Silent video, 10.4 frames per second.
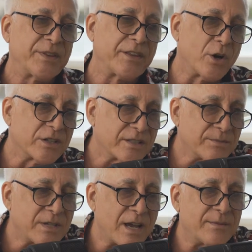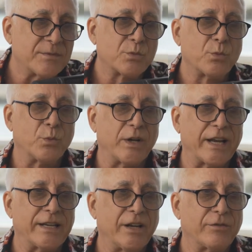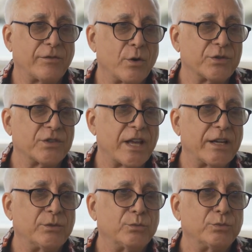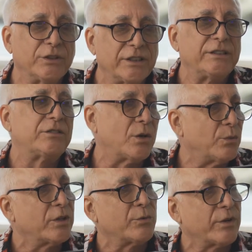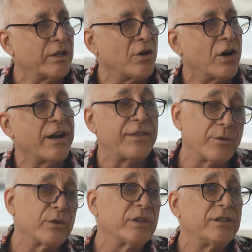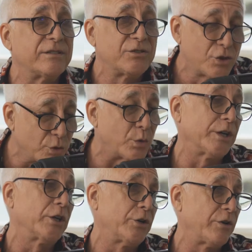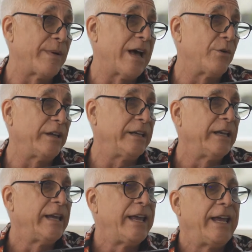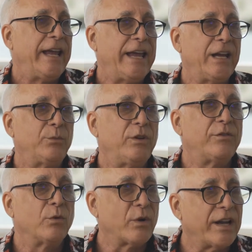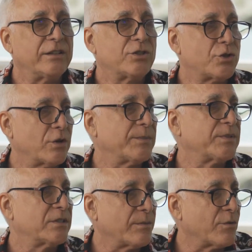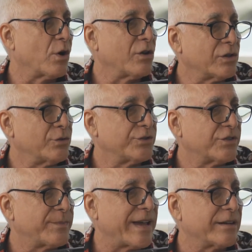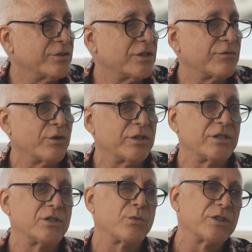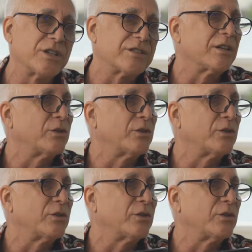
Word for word: but there are some times when i get folks that really don't want to rent a car and they really do want to go to maui and we've arranged trips some of our all-inclusive packages for instance where it does